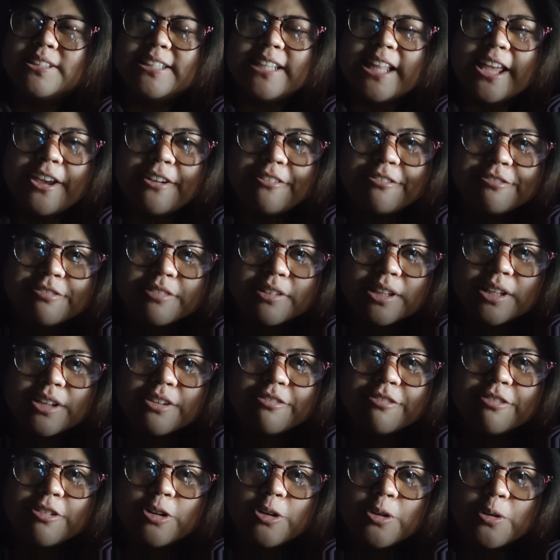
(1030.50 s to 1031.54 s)
theft
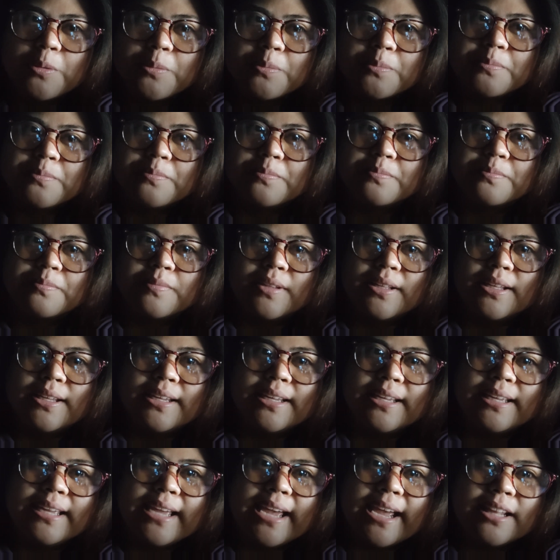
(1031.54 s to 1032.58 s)
from
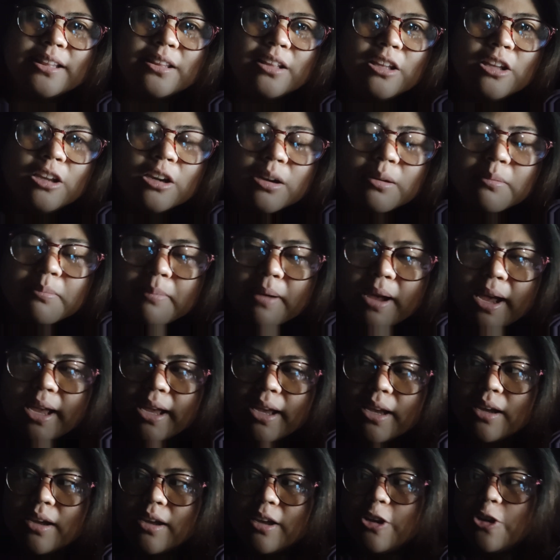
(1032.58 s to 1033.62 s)
getting your
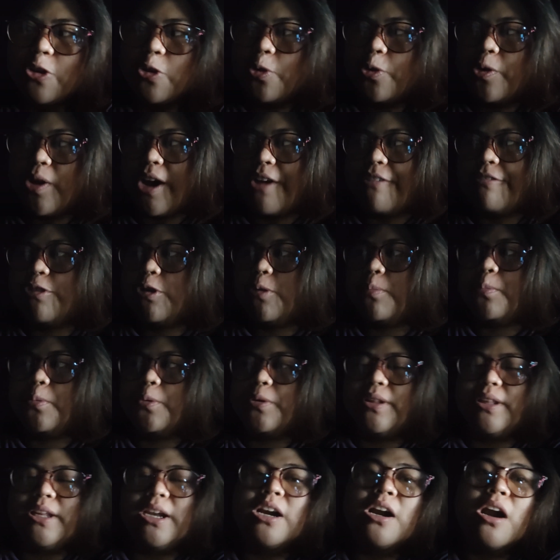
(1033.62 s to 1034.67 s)
bike, you know, you have to
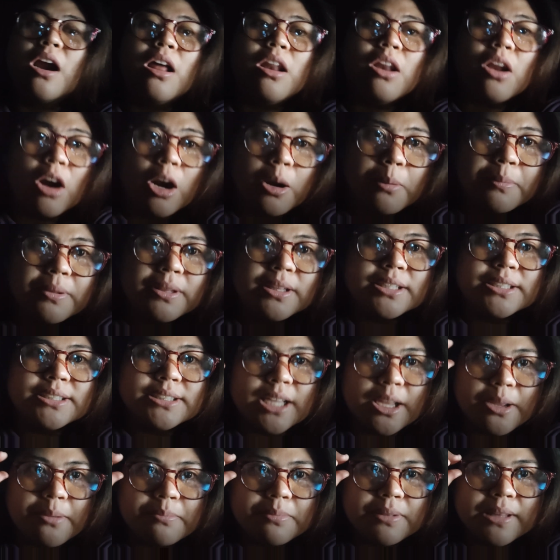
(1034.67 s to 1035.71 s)
put their alarm at the
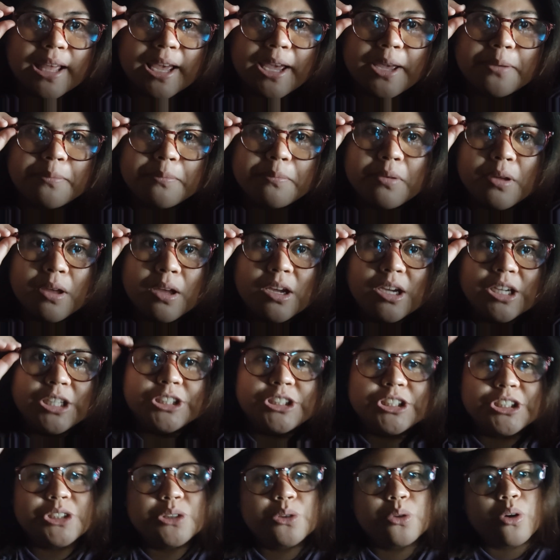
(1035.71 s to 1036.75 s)
same time,
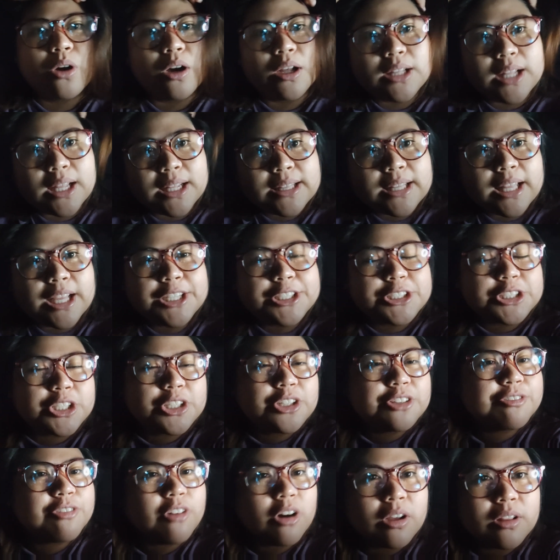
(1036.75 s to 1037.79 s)
just to cut
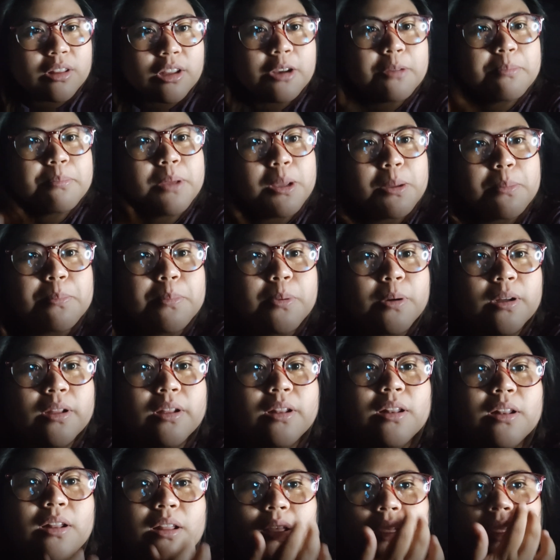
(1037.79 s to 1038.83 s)
attention of other
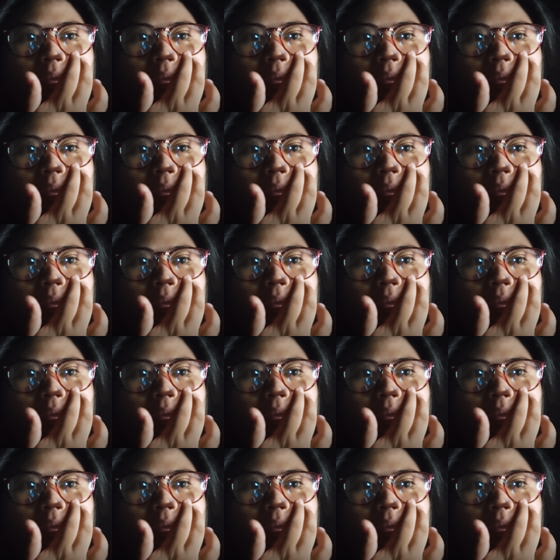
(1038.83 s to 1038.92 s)
people